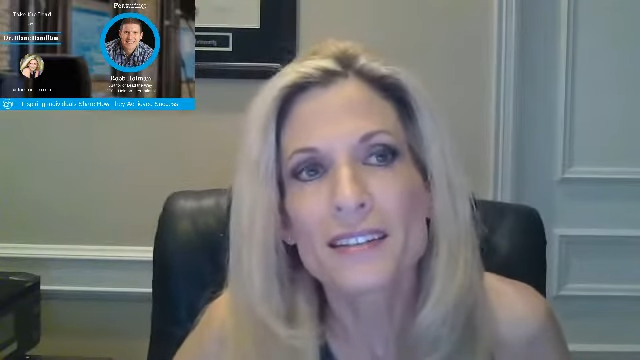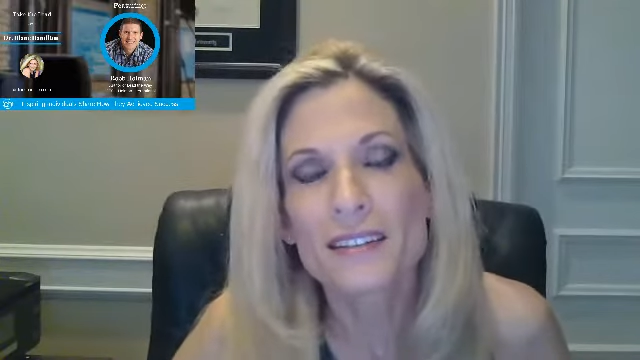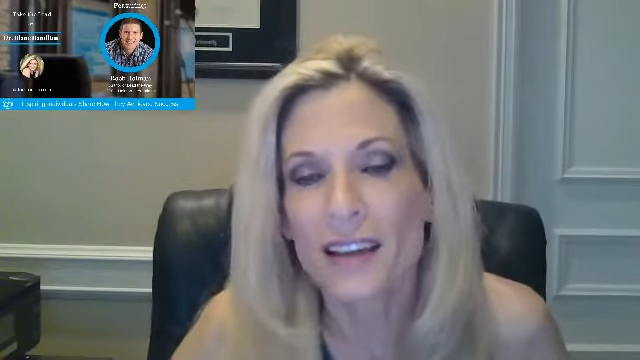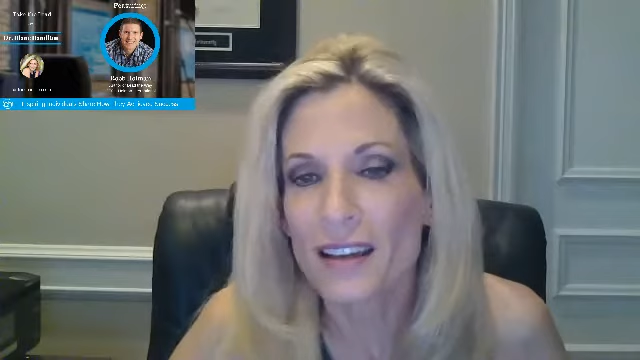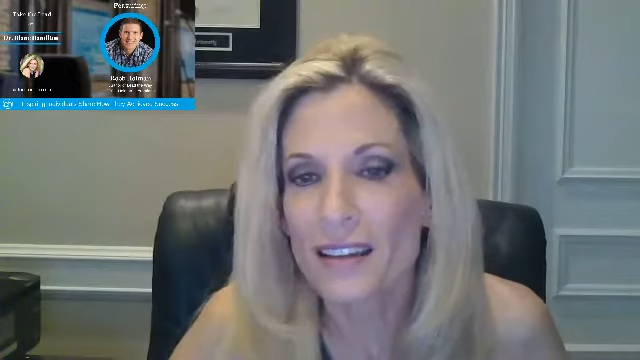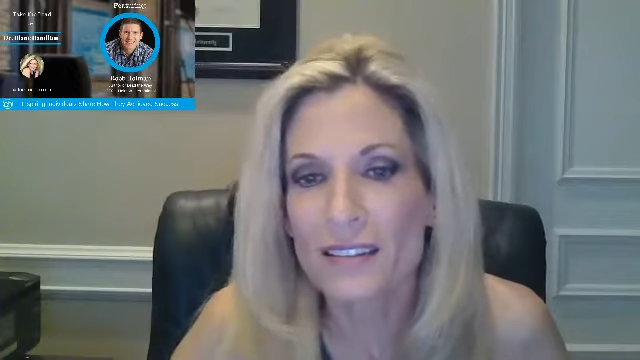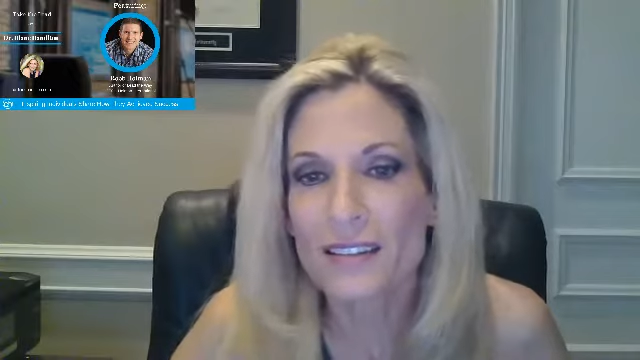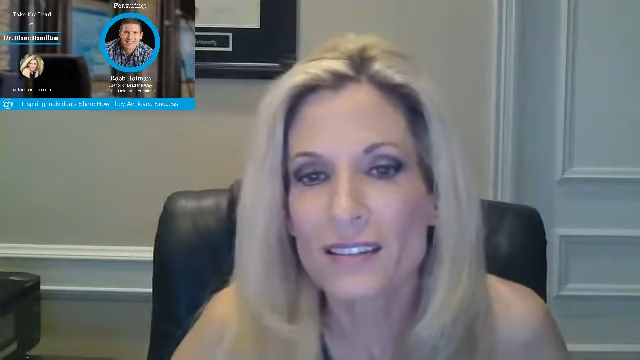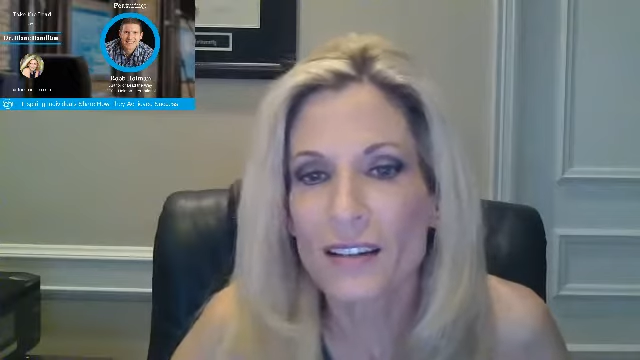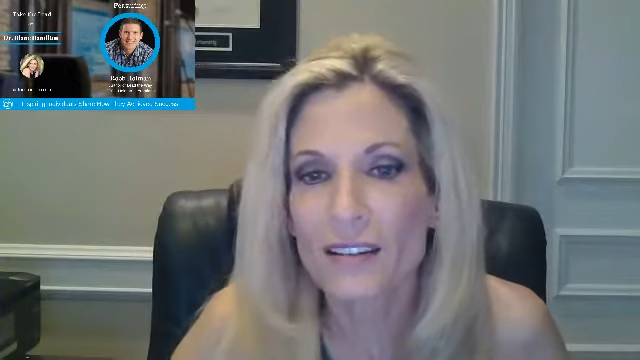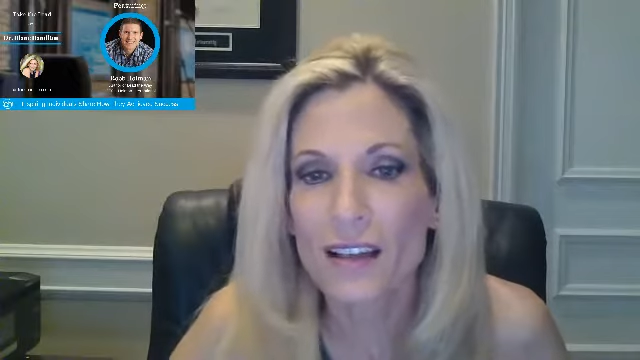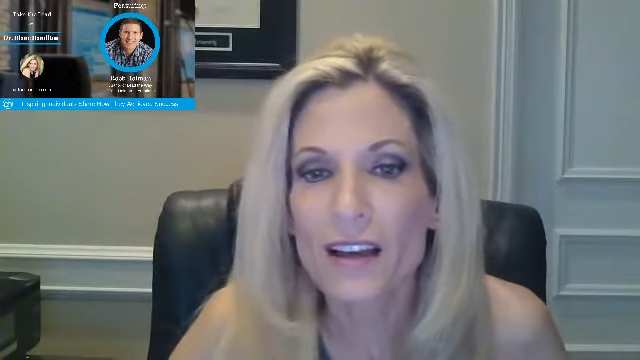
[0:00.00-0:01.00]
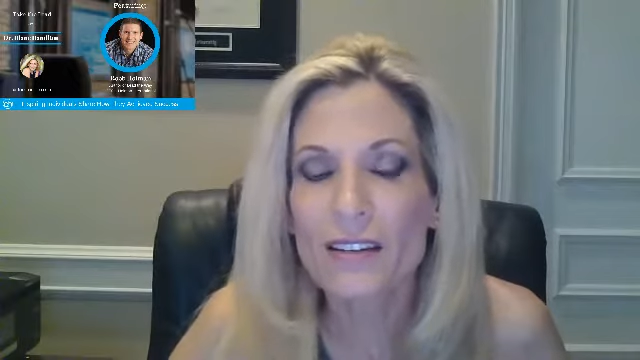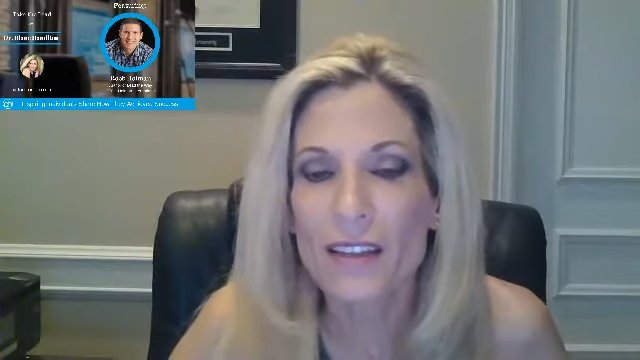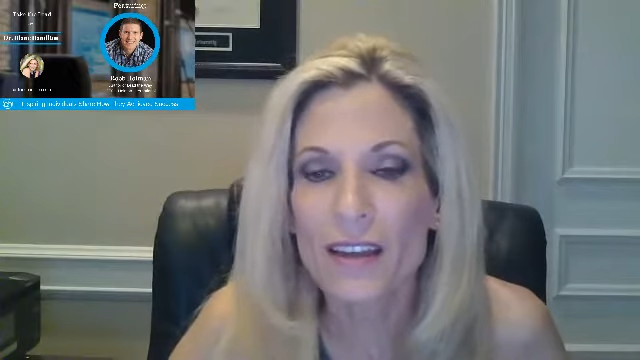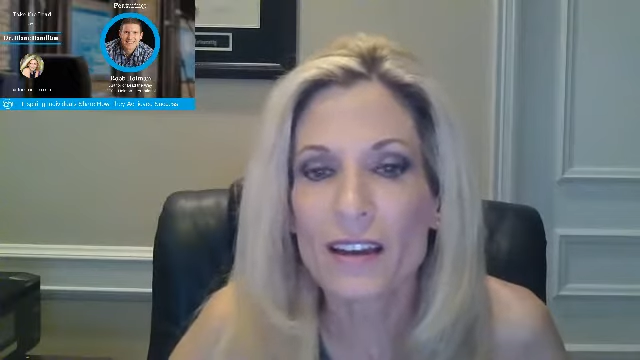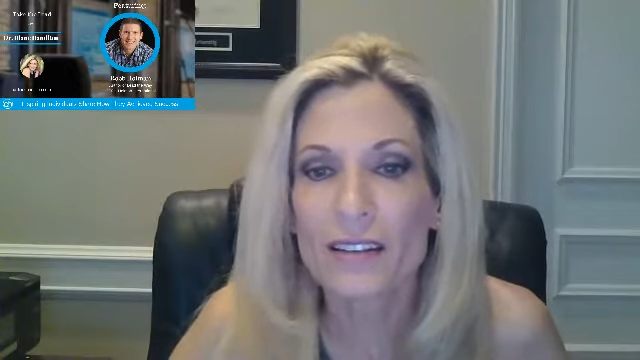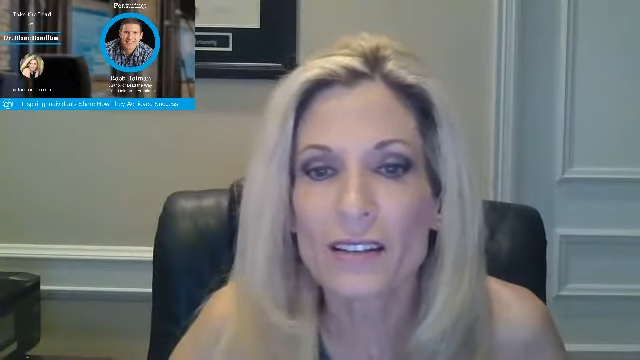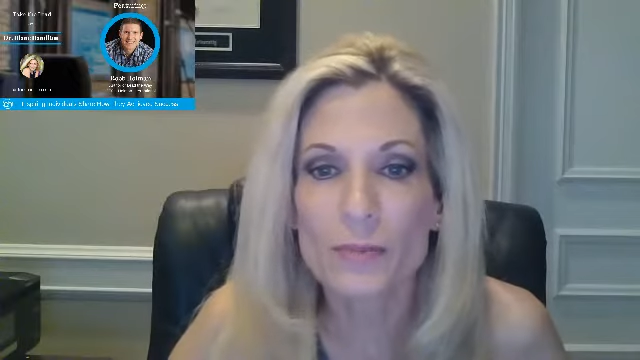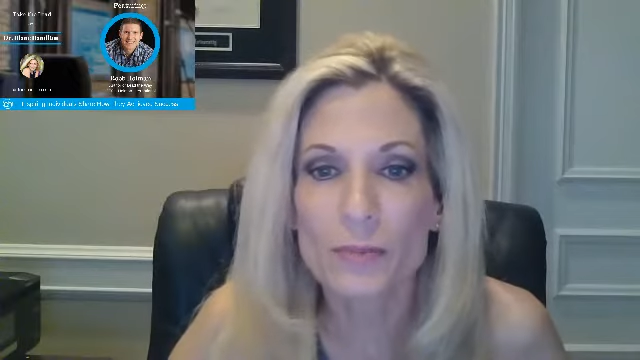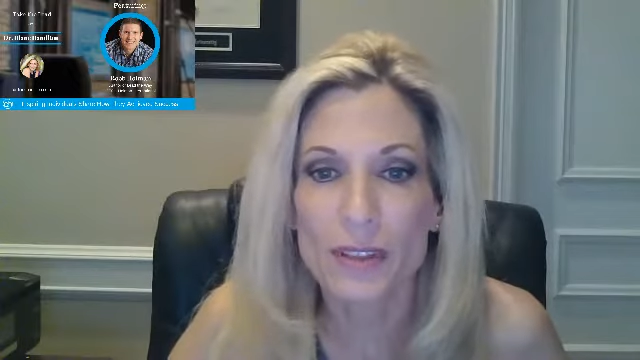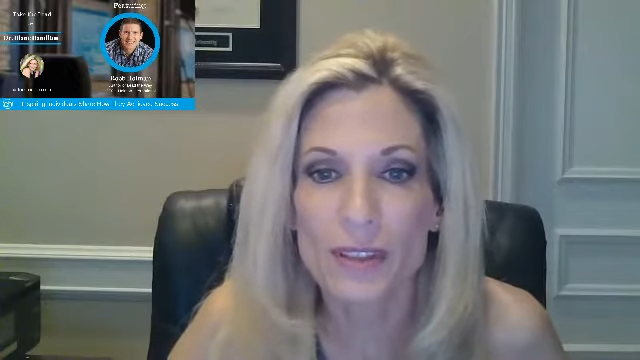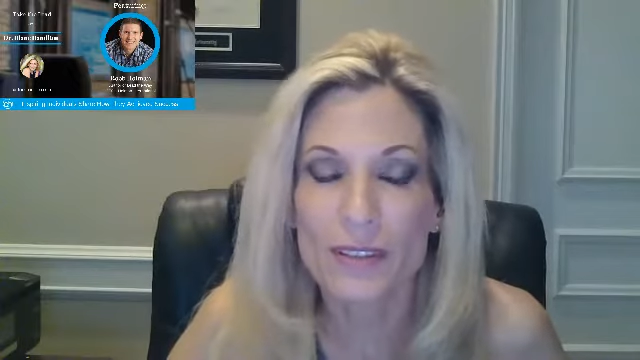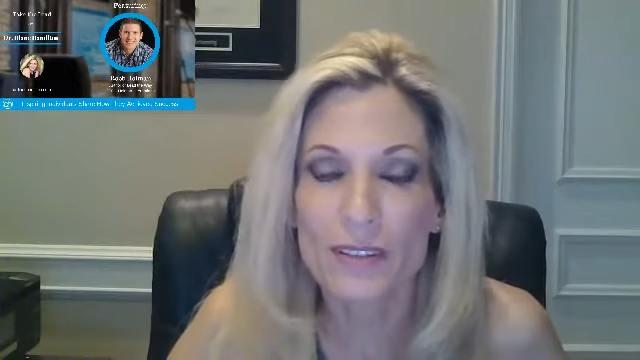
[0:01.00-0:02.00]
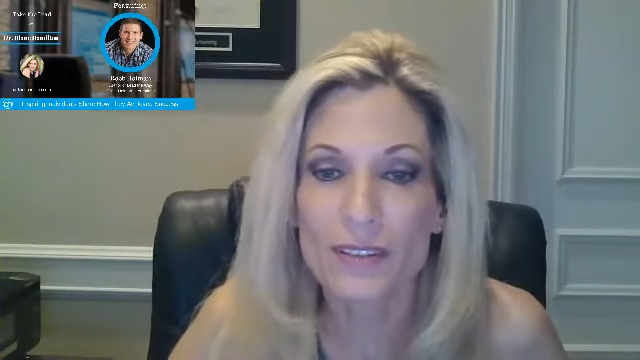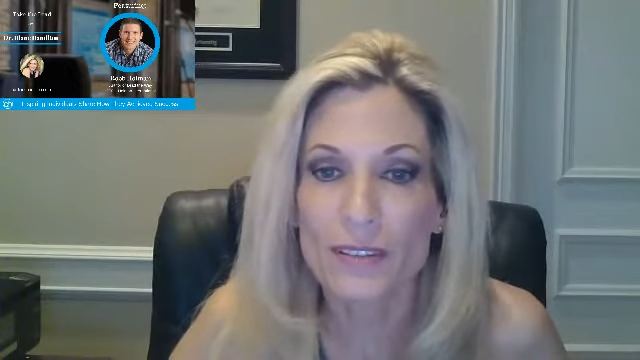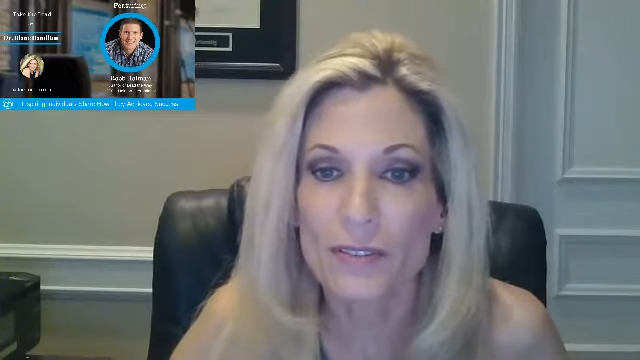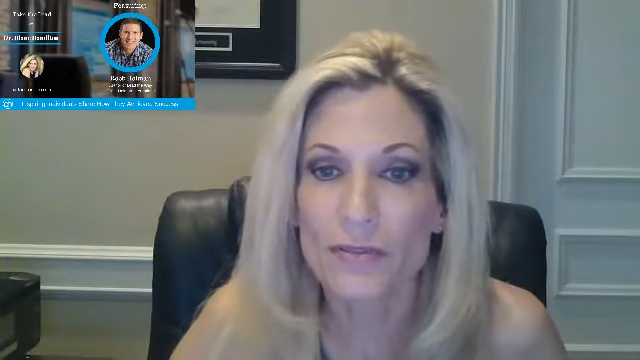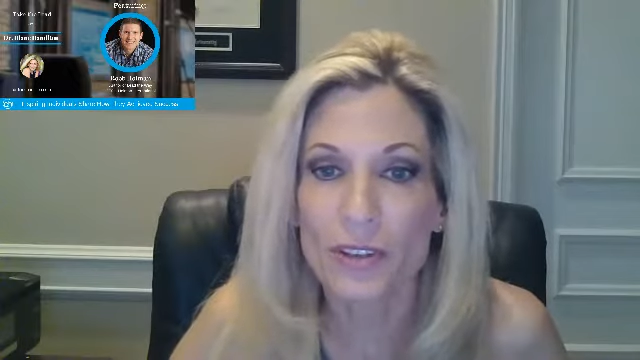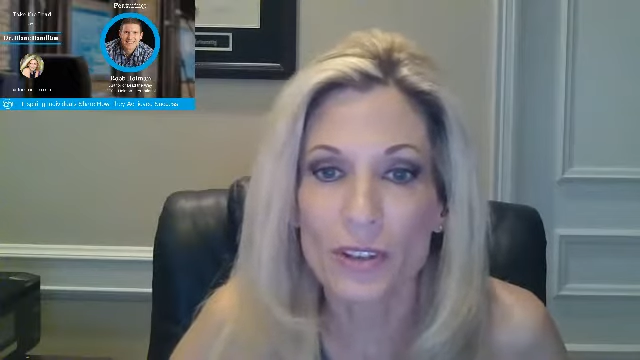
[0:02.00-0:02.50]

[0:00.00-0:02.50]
a lot of that is because of